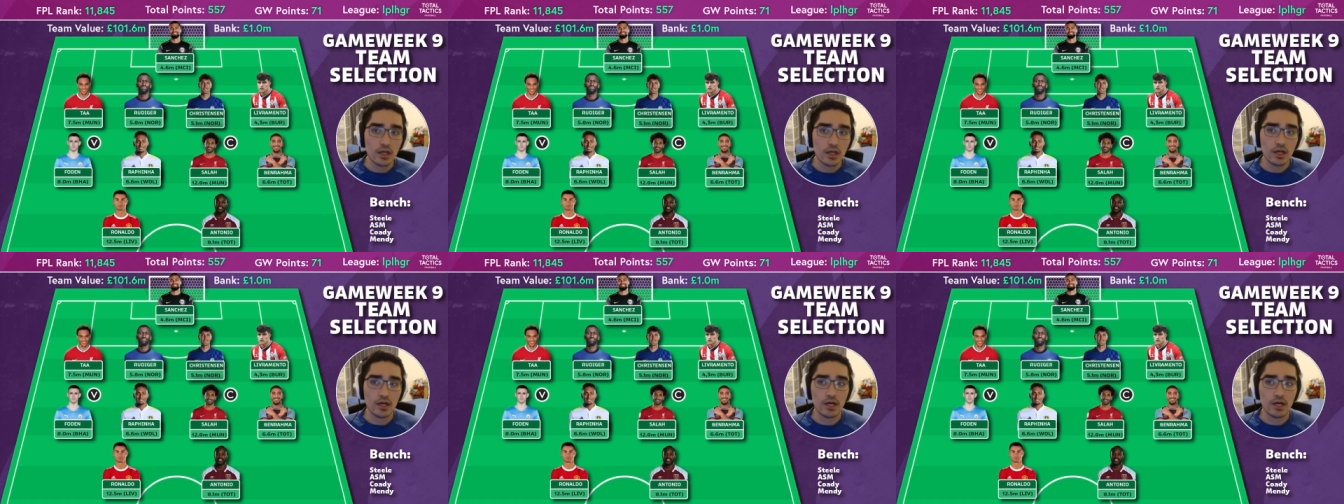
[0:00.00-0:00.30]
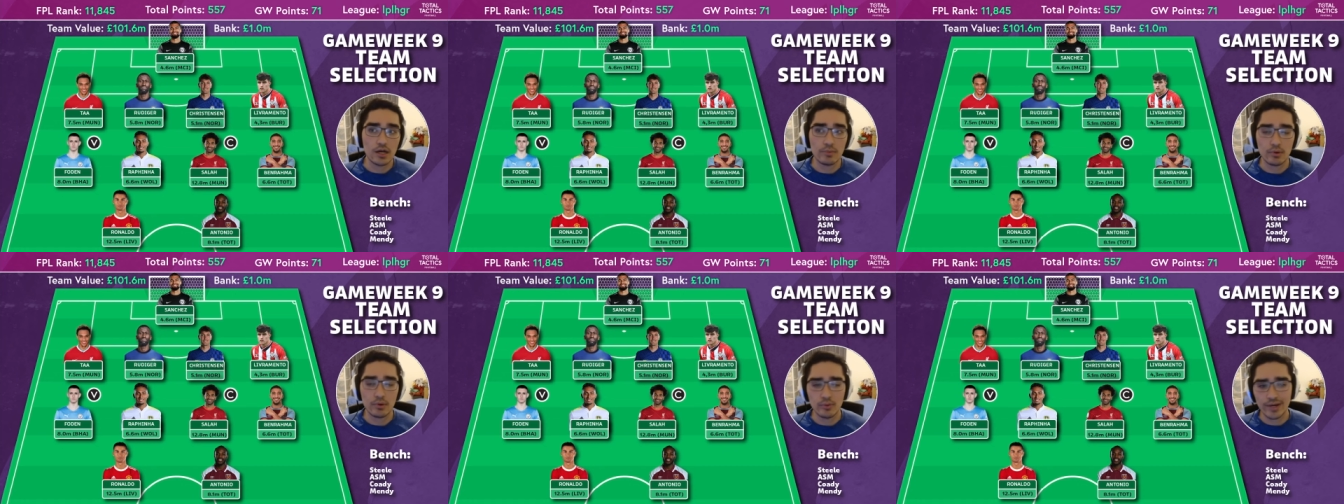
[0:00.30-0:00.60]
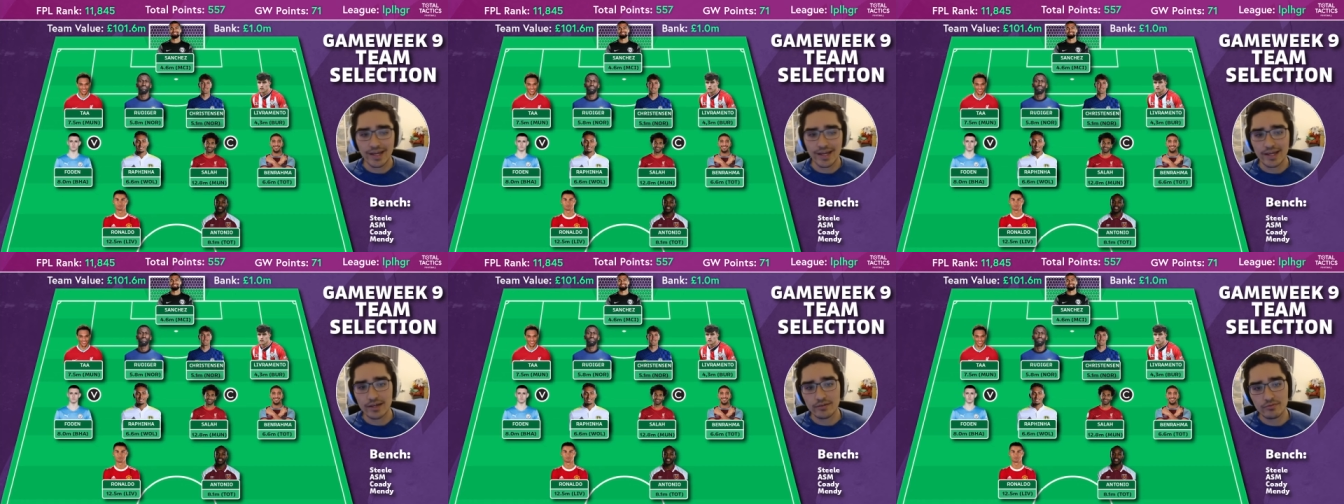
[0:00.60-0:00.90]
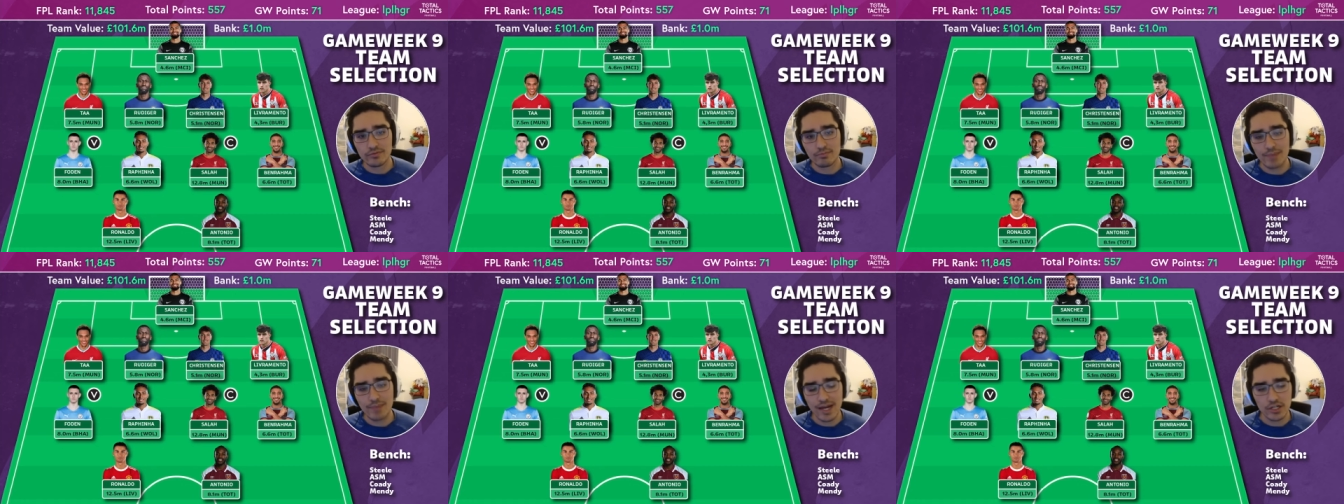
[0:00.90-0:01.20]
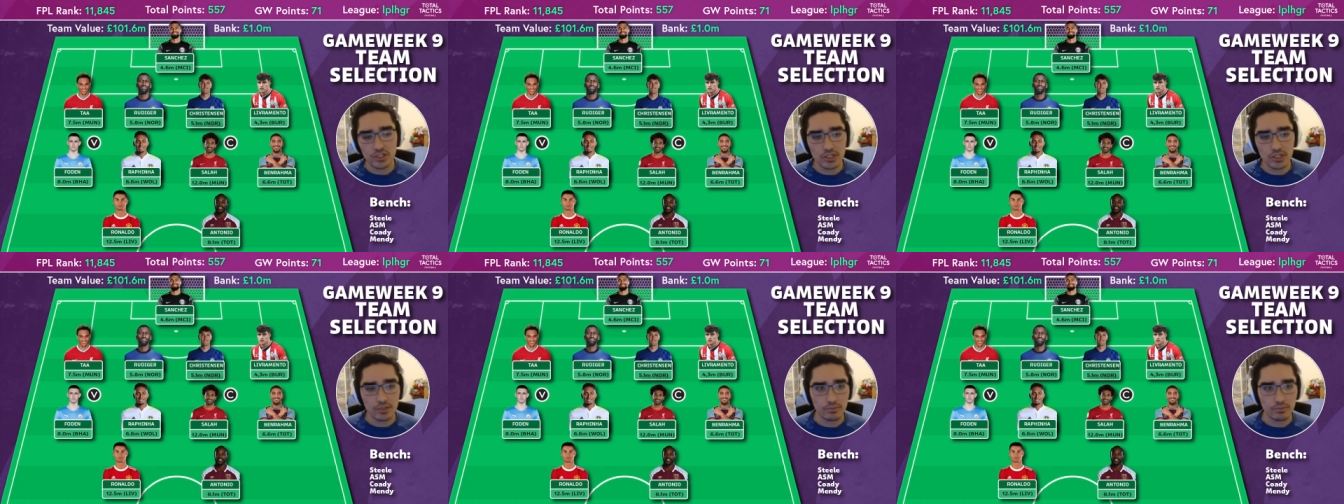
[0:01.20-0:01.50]
Uh, but when I kind of
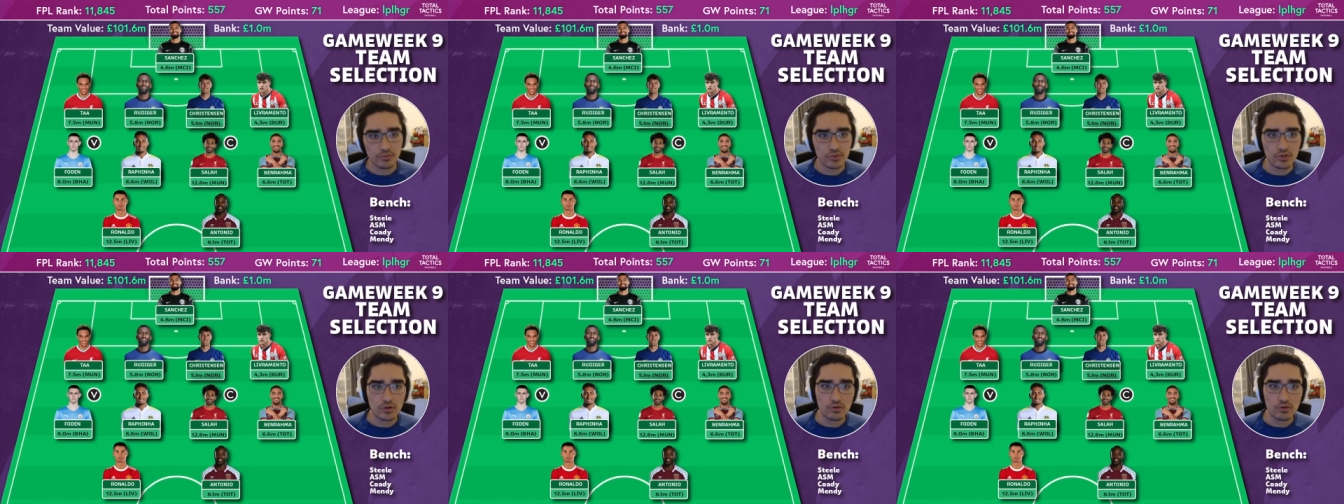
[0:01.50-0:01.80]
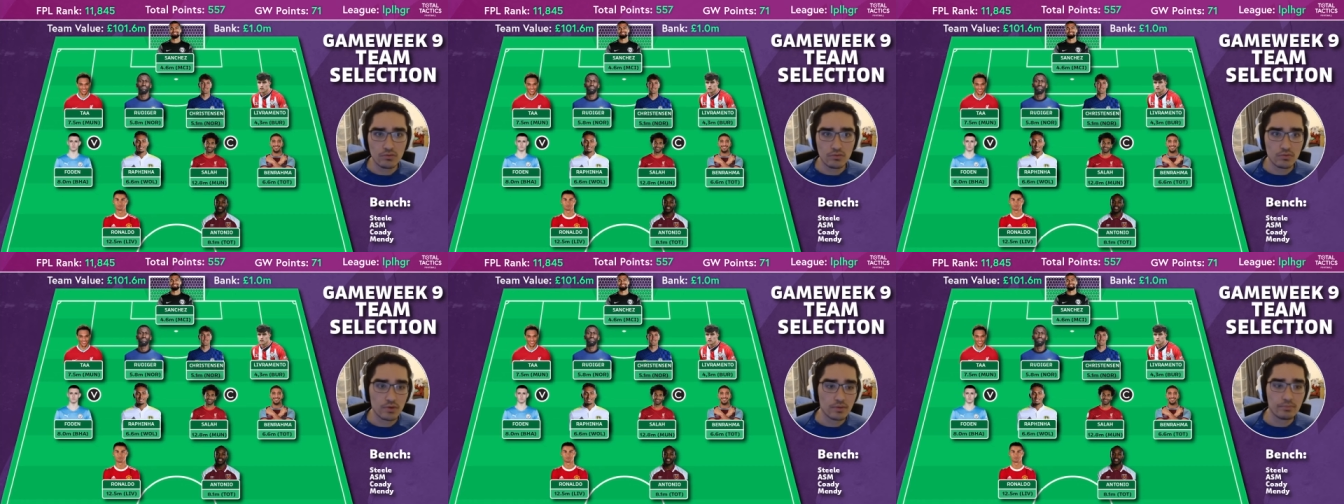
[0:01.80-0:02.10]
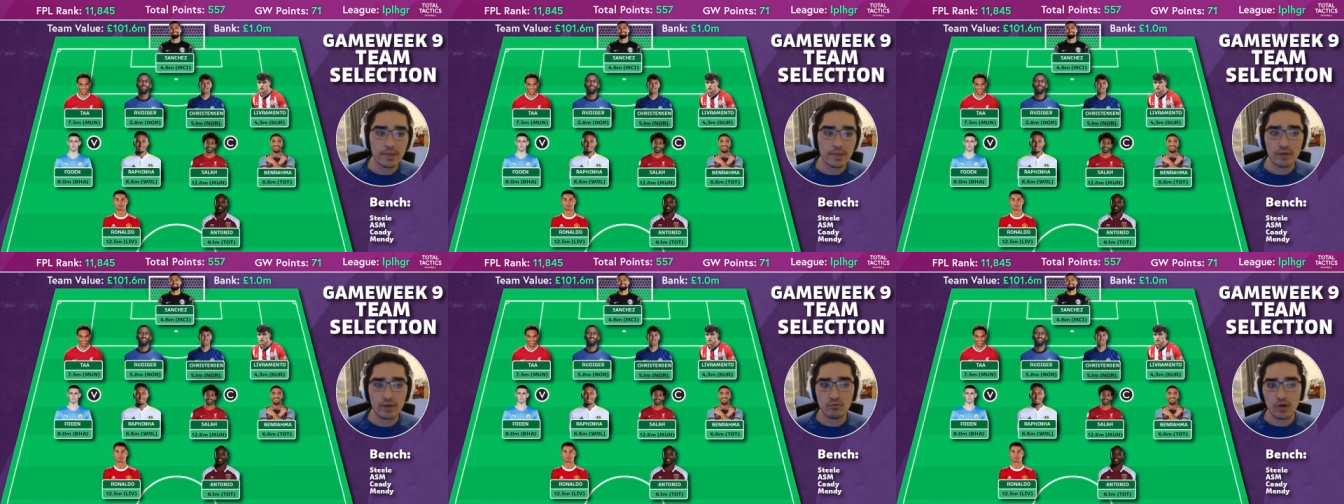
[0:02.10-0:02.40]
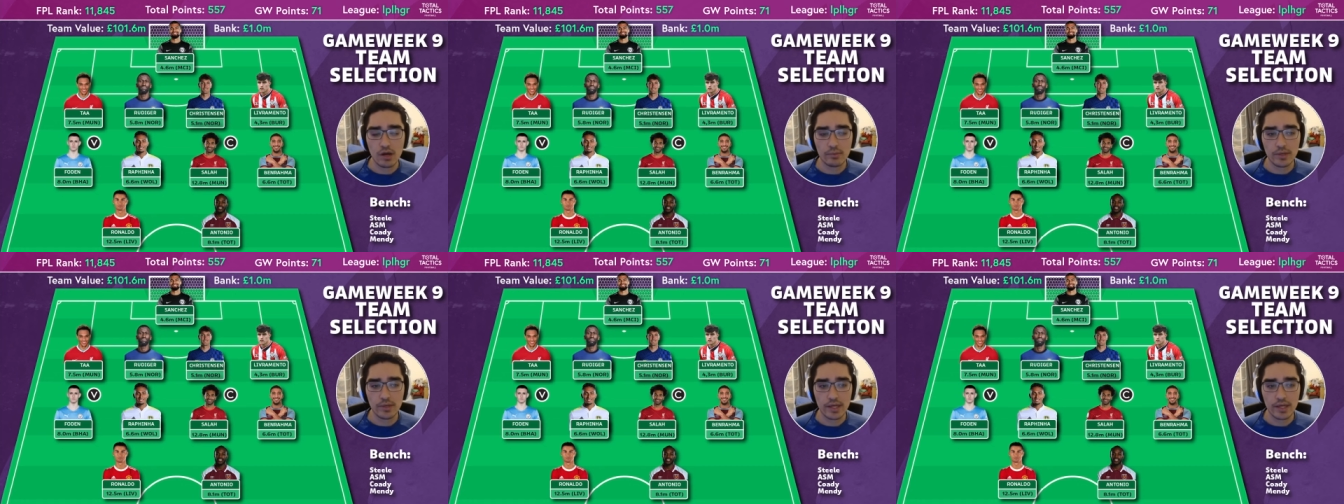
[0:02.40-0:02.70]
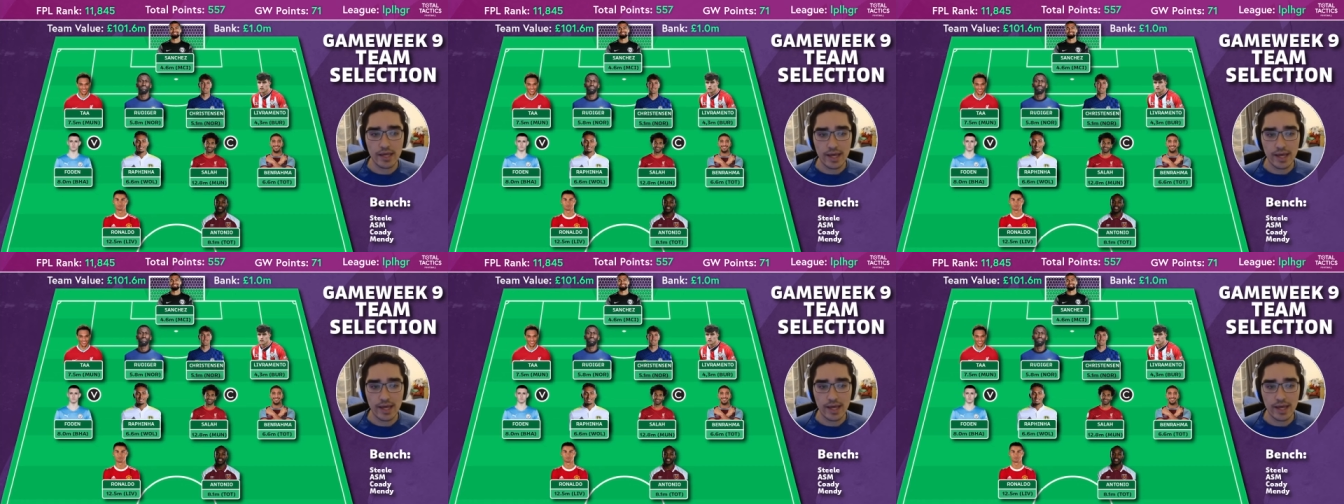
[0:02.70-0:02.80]
matched up, you know, Benrahma